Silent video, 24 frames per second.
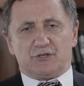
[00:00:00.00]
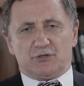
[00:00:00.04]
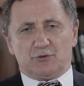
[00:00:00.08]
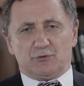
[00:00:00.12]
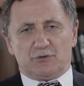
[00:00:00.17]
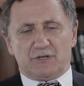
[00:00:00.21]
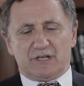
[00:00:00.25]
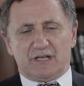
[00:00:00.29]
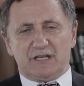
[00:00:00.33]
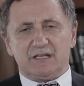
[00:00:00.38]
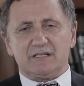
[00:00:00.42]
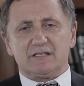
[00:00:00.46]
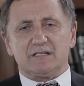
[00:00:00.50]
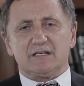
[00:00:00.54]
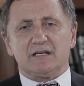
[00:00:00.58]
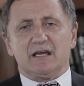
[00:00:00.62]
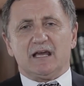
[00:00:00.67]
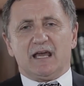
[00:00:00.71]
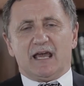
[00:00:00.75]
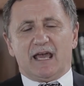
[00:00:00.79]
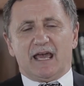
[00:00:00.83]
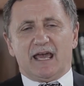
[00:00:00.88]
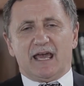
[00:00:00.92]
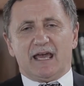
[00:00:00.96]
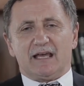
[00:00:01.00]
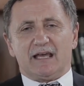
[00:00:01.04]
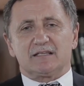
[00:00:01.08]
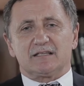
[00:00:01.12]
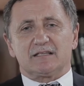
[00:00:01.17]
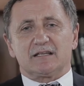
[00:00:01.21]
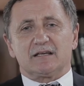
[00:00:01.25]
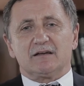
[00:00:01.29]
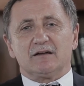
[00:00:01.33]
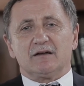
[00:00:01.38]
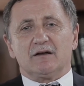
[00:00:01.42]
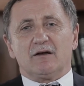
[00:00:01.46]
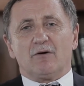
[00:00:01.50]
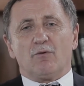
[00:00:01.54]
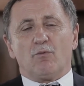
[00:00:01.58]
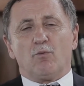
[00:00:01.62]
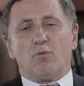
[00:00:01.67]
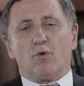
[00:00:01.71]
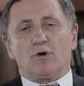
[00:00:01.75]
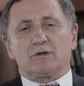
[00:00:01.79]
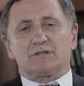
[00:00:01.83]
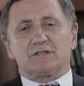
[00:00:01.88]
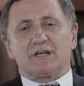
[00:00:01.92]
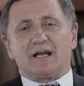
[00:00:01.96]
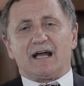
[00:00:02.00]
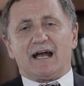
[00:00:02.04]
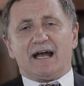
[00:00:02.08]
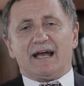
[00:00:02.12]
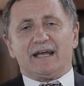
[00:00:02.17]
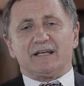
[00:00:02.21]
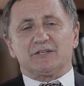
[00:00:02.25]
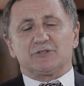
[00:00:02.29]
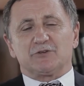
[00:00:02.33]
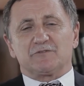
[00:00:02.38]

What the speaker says: you need and what kind